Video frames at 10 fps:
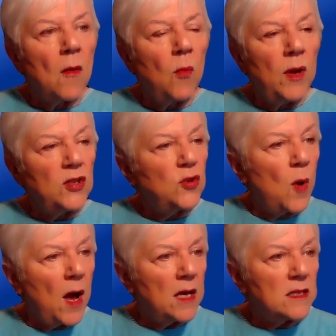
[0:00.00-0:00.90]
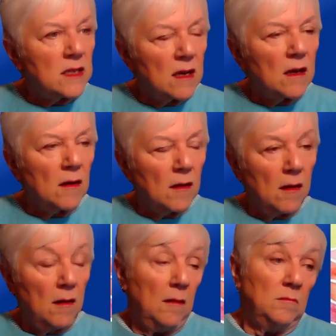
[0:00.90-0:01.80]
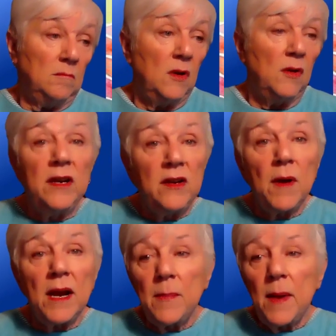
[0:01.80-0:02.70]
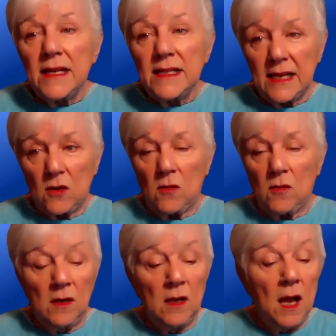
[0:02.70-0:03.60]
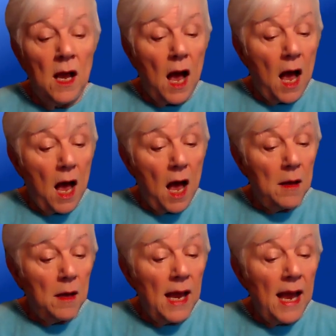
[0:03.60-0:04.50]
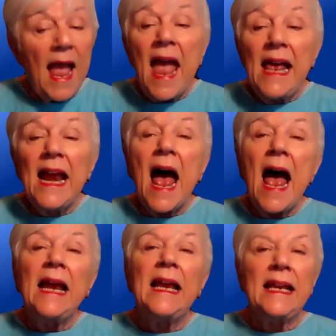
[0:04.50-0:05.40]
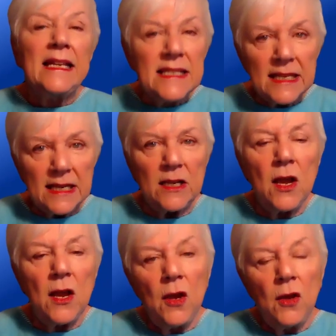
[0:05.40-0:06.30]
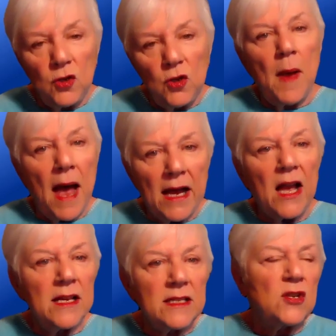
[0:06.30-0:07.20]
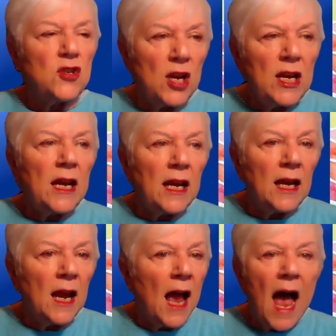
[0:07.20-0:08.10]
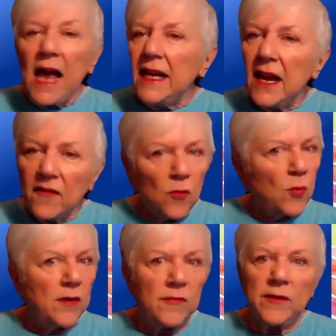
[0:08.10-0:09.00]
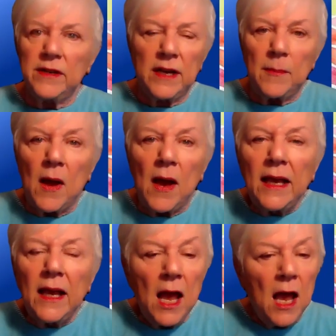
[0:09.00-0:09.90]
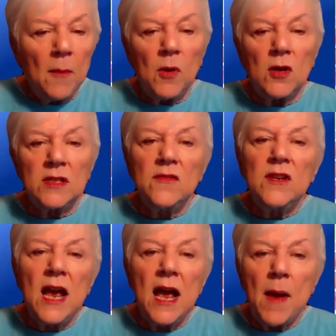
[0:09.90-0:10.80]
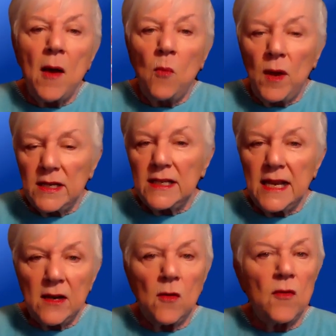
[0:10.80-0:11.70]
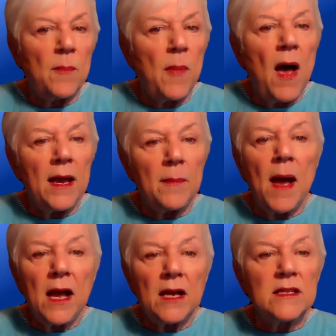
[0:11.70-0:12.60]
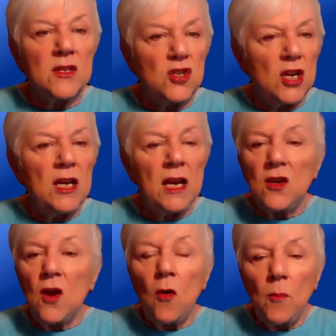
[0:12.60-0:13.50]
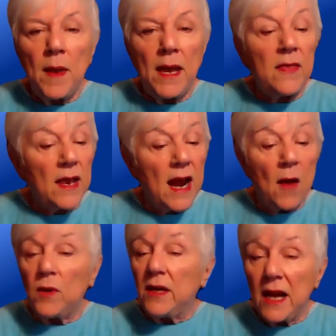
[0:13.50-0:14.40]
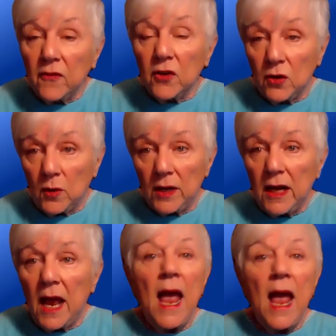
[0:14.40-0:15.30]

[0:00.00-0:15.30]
which was learning to ride a bicycle. Had I listened to my cousin Jeannie, I never would have ridden a bike because every time I went to get on the bike, my cousin Jeannie told me that I would never do it,